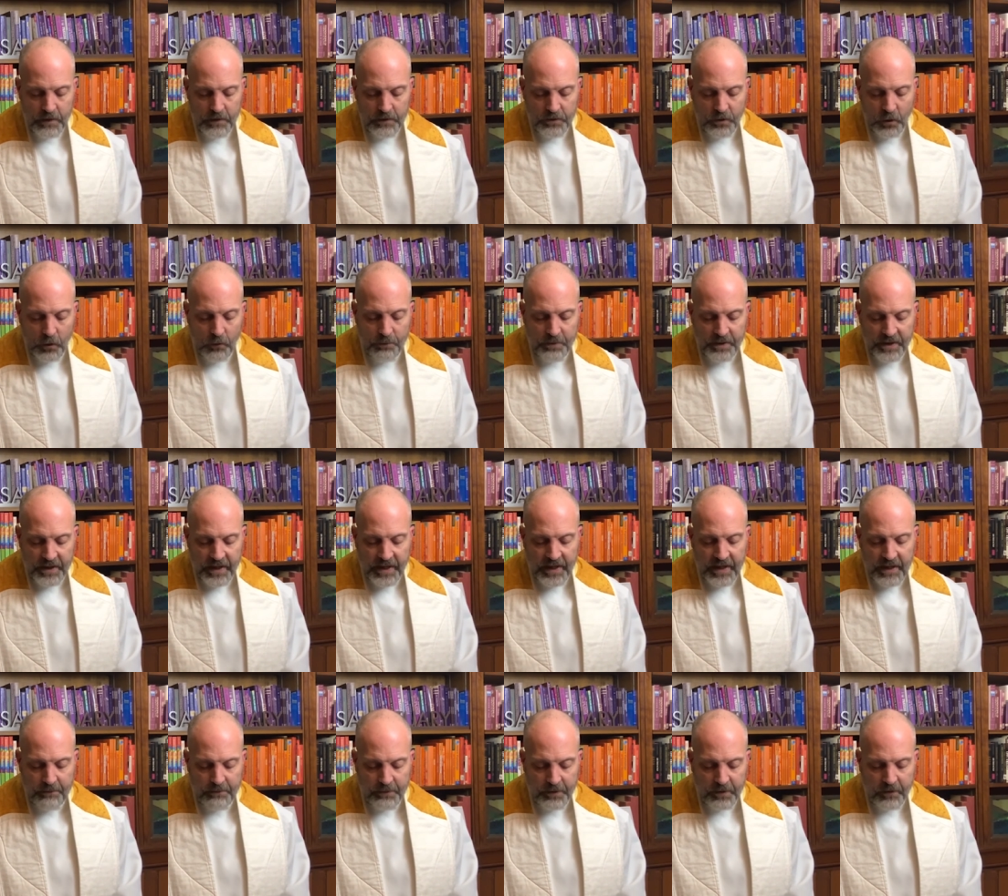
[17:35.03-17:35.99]
Don't be a
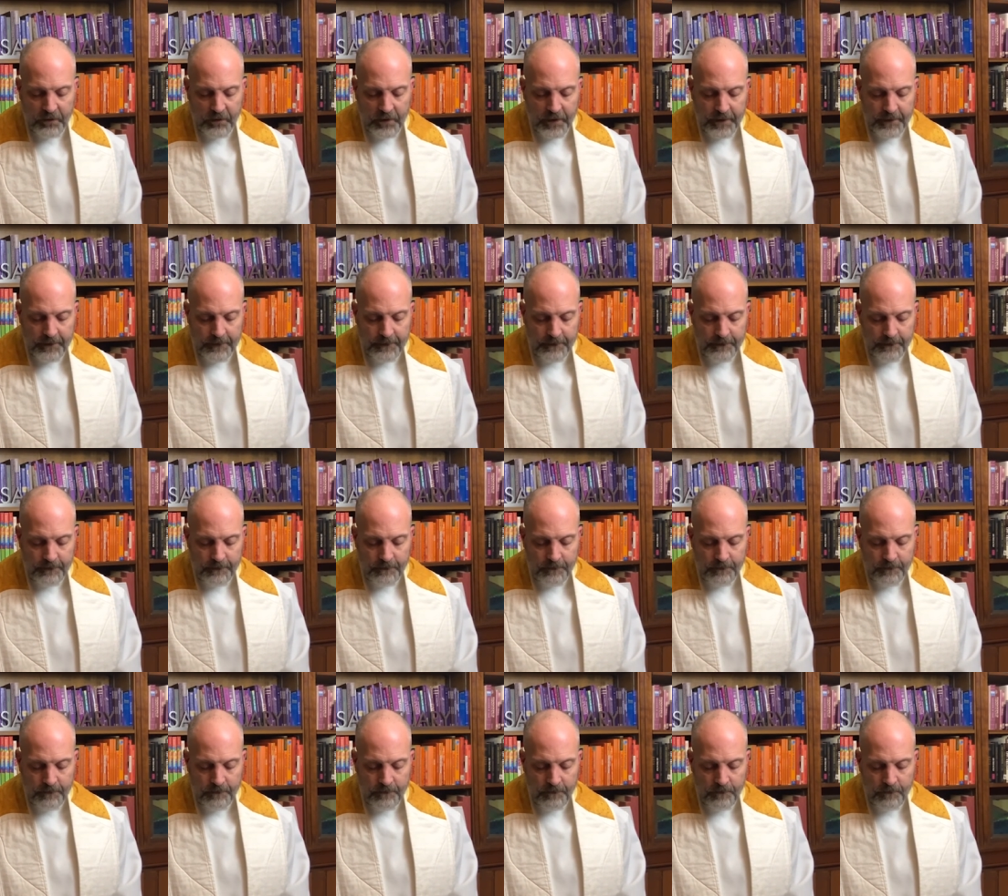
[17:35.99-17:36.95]
hypocrite.
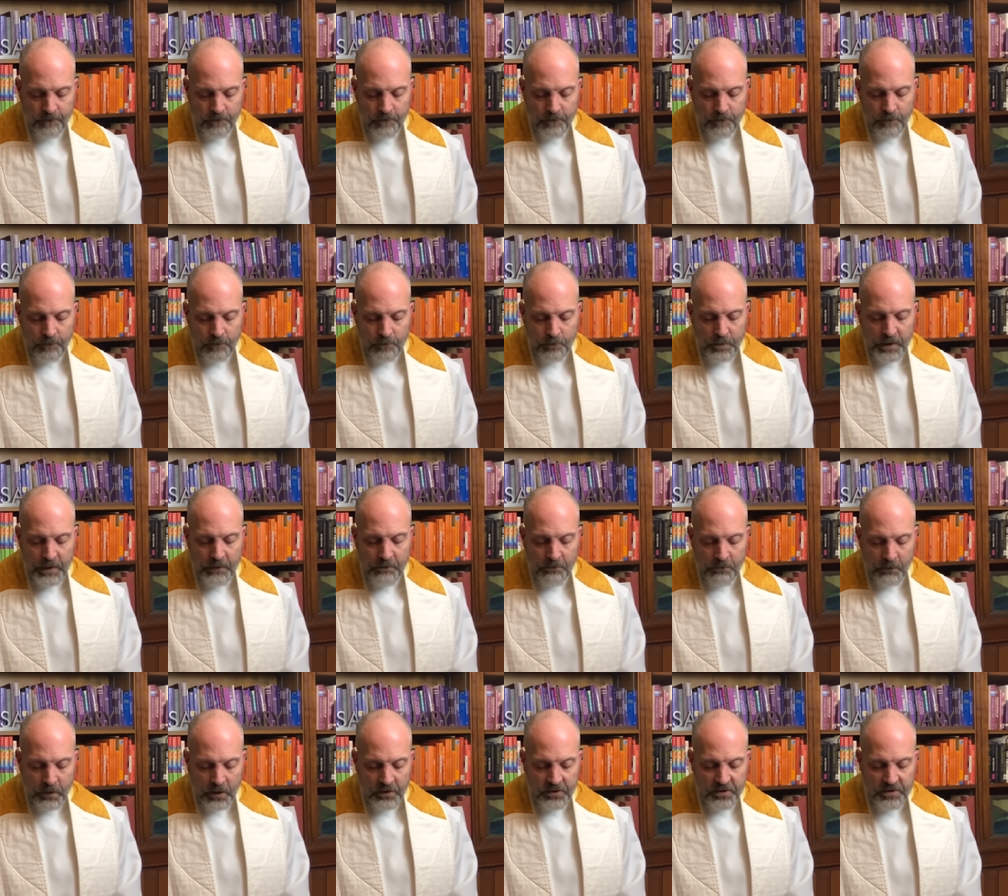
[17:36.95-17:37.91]
Be
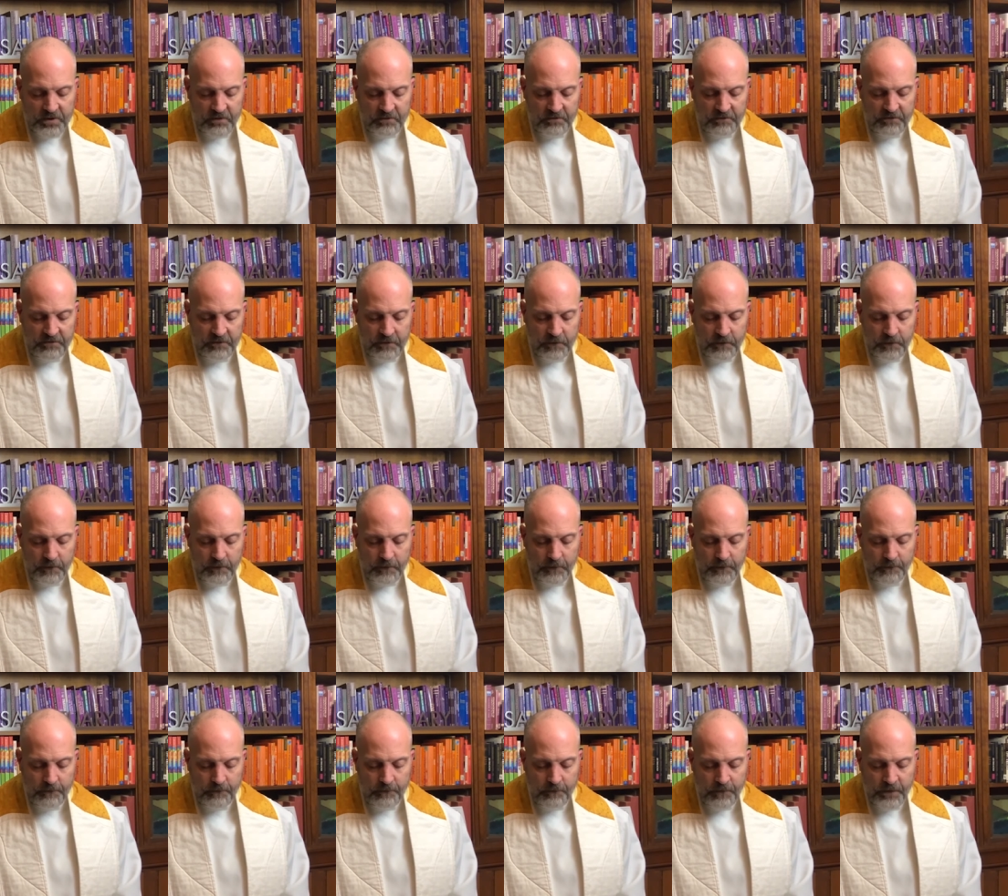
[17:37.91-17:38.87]
merciful.
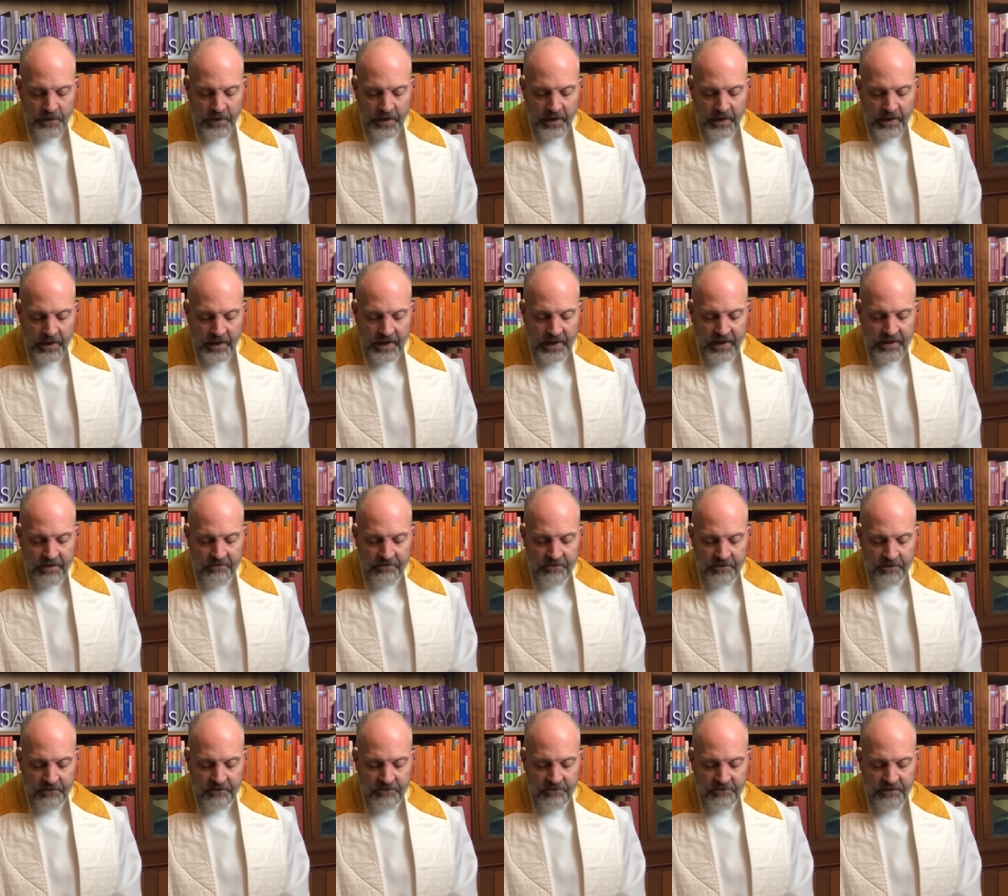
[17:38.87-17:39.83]
Have
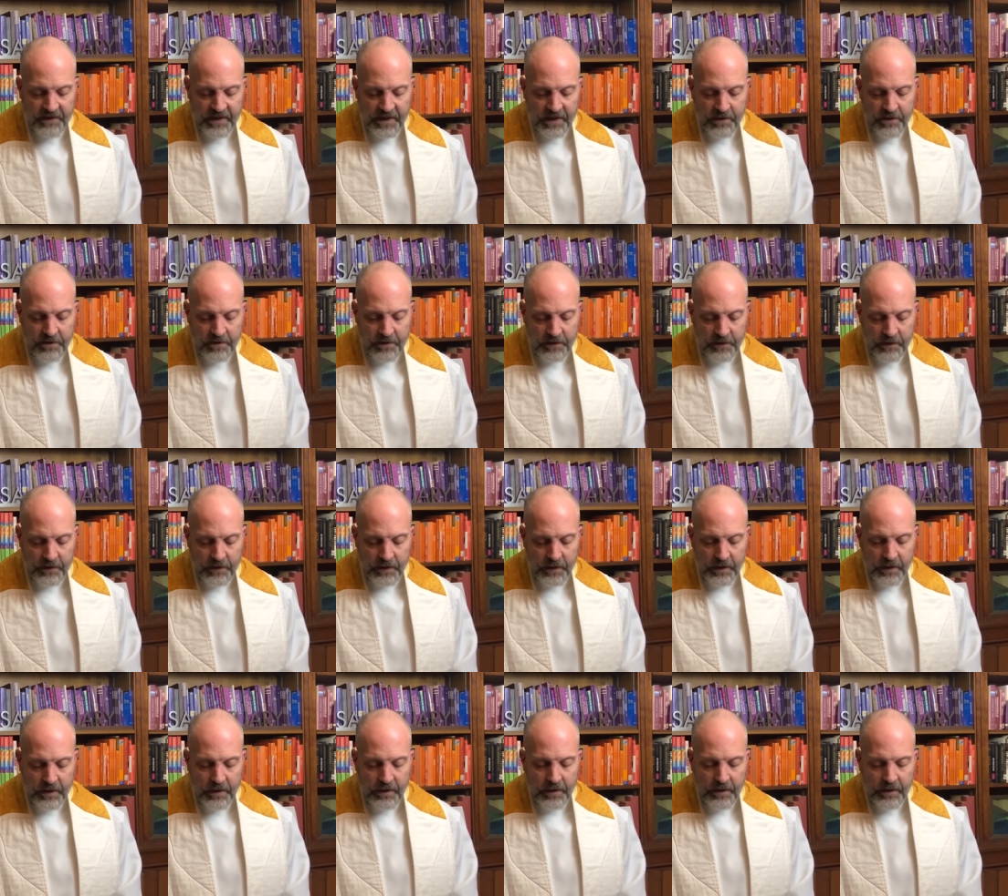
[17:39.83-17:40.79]
faith.
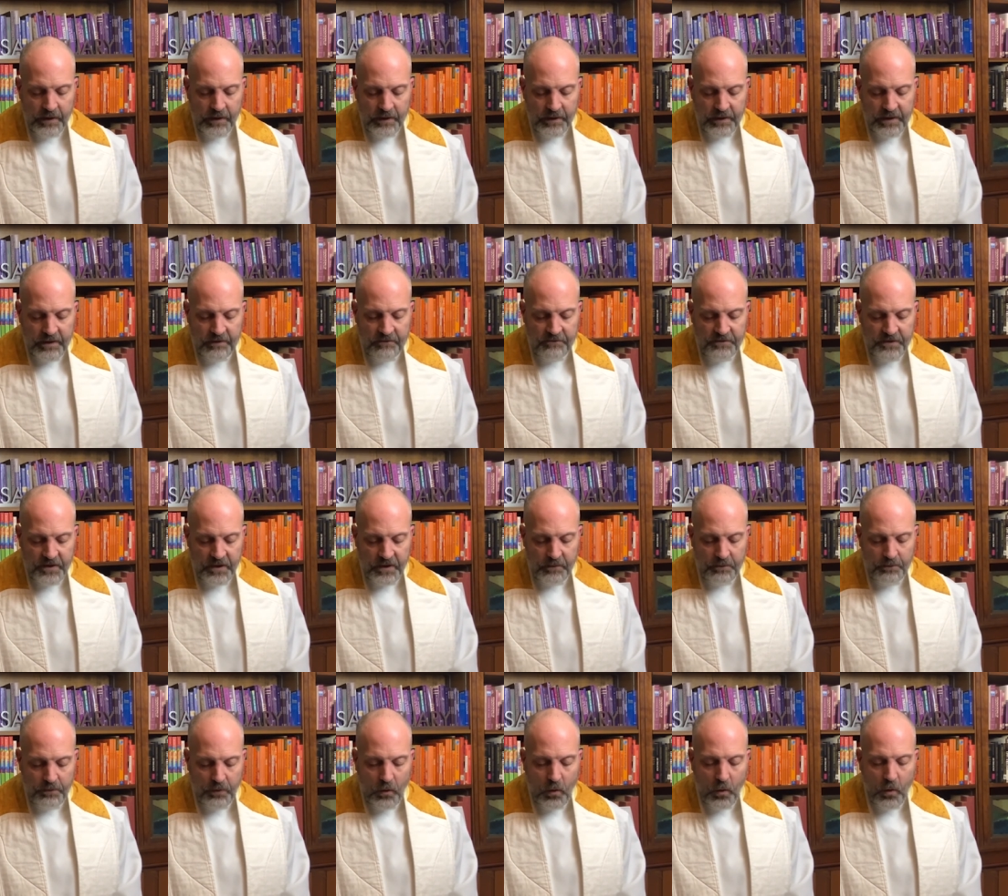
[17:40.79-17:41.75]
Give to the
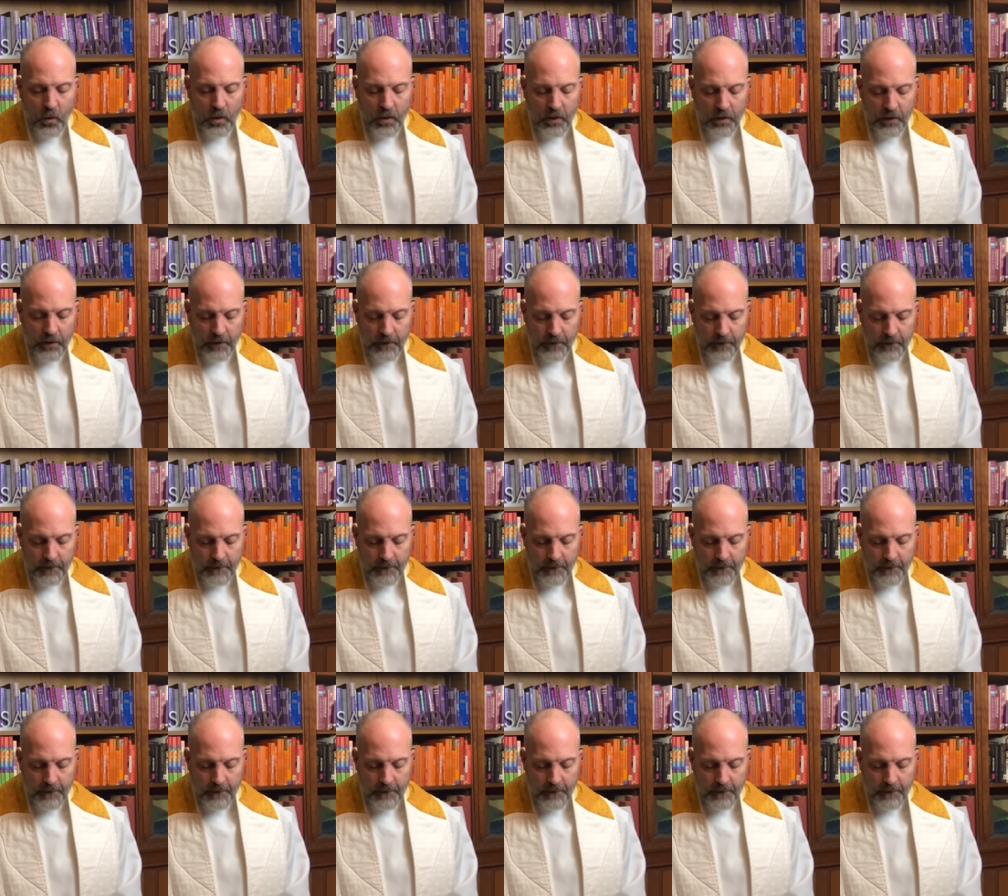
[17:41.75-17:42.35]
poor.